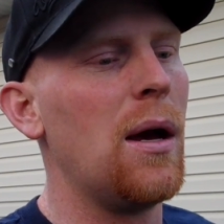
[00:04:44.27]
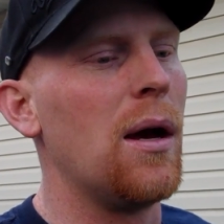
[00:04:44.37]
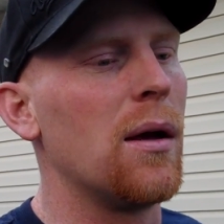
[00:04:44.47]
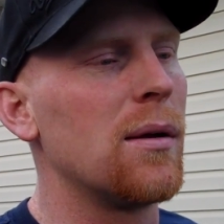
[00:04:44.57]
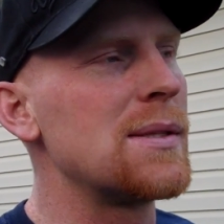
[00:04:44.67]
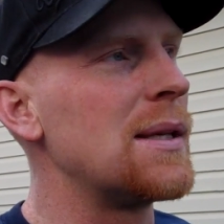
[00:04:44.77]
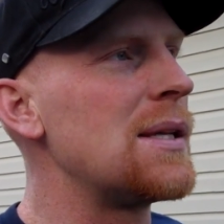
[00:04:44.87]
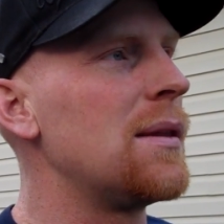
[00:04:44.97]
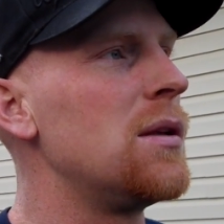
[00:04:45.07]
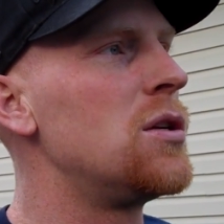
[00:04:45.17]
As I
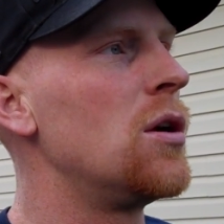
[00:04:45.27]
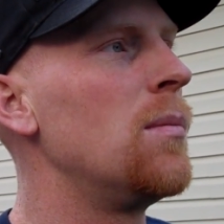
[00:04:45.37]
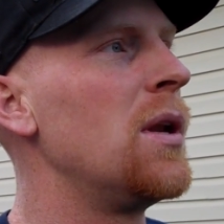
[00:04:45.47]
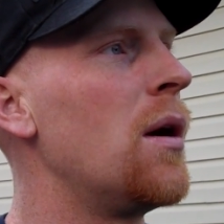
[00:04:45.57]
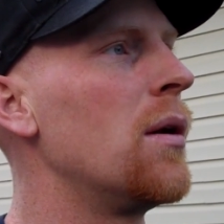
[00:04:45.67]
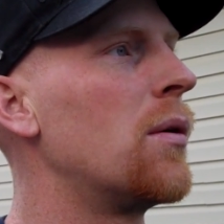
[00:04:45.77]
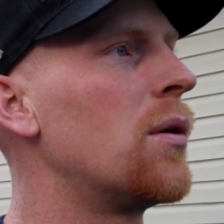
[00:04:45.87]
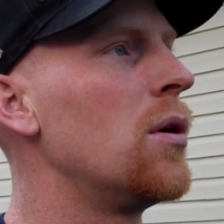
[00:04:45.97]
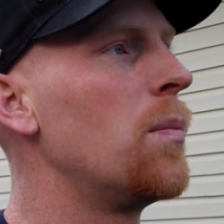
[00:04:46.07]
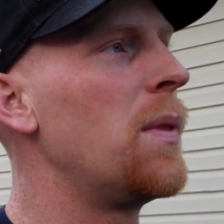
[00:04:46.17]
said, the German auto
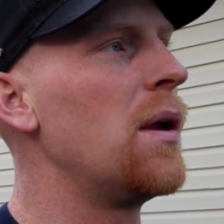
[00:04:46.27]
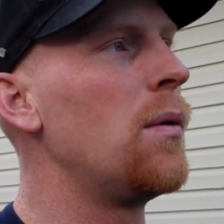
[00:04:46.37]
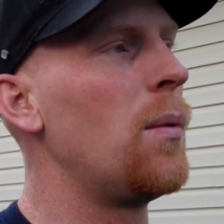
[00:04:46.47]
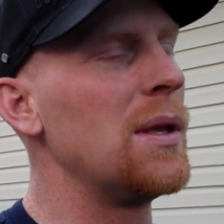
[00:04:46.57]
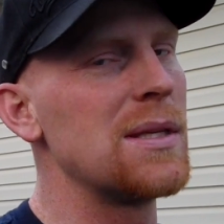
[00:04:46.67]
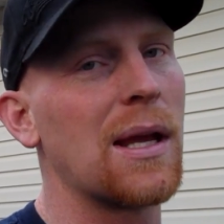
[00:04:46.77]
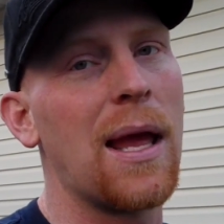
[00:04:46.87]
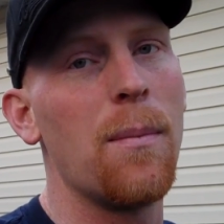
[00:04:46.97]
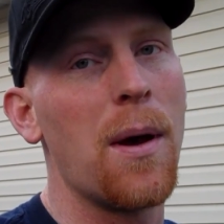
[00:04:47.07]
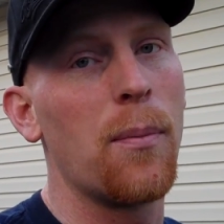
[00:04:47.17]
group, they're the ones that
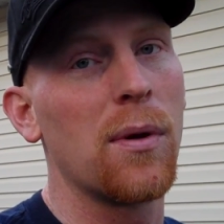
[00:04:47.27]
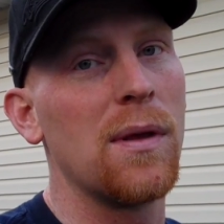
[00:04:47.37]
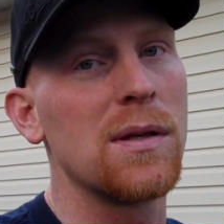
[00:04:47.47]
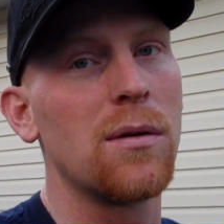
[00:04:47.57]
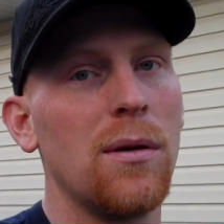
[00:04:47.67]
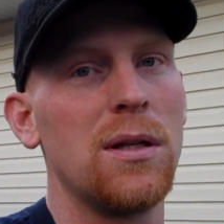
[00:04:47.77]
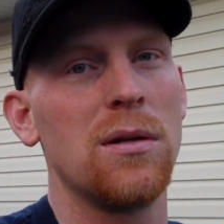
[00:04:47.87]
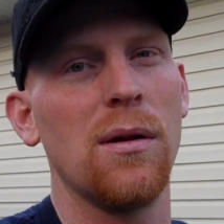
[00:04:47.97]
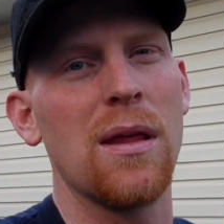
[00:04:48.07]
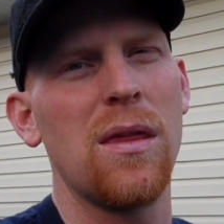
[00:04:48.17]
came up with this
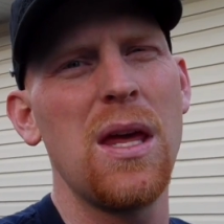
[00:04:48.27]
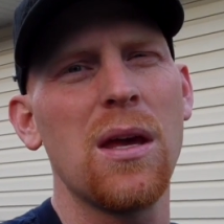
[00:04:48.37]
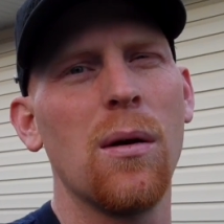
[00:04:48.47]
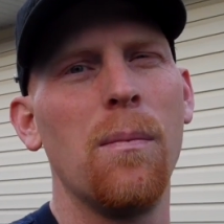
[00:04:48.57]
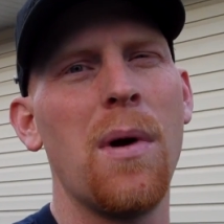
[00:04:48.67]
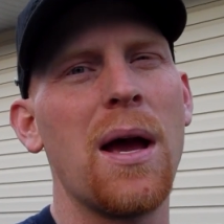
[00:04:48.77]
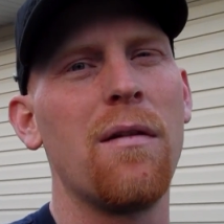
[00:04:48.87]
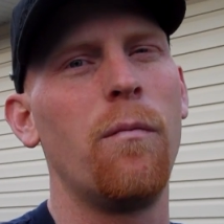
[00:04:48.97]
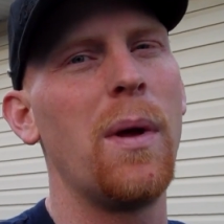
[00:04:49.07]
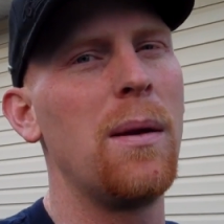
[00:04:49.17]
originally. I think it might
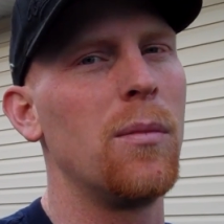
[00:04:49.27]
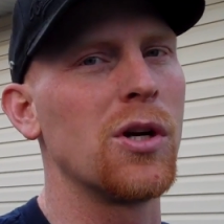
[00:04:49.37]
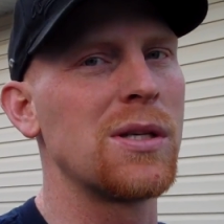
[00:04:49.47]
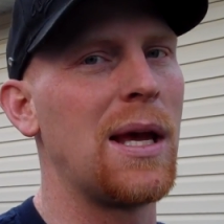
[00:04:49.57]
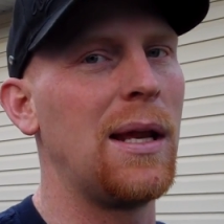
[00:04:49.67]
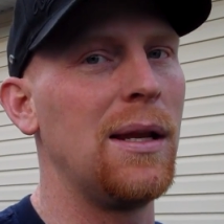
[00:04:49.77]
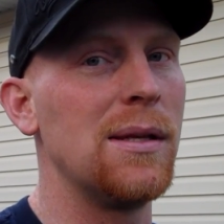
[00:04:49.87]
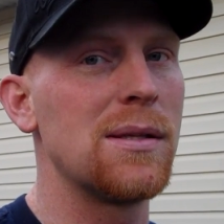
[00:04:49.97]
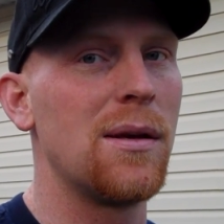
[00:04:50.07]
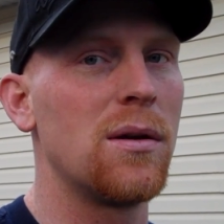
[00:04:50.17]
have been
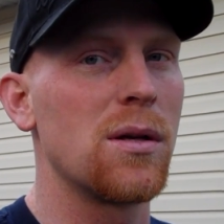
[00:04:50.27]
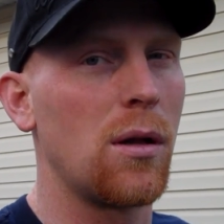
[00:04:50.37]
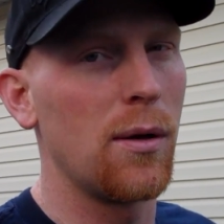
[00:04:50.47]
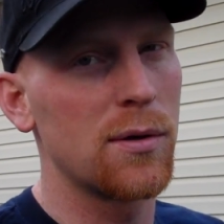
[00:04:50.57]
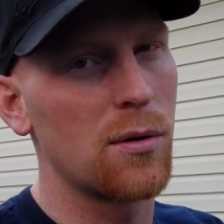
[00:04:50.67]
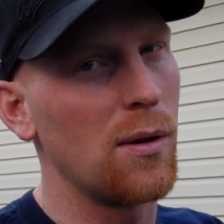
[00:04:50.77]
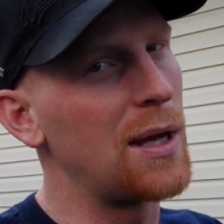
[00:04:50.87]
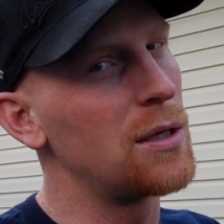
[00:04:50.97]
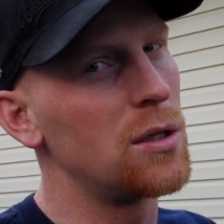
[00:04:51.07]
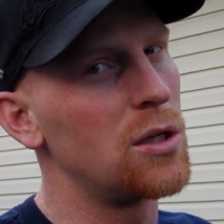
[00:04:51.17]
Mercedes, so there's a close
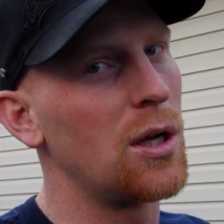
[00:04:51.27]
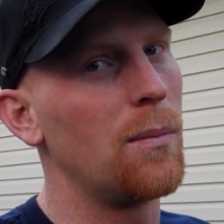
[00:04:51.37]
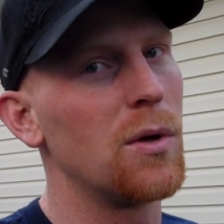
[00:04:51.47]
relationship.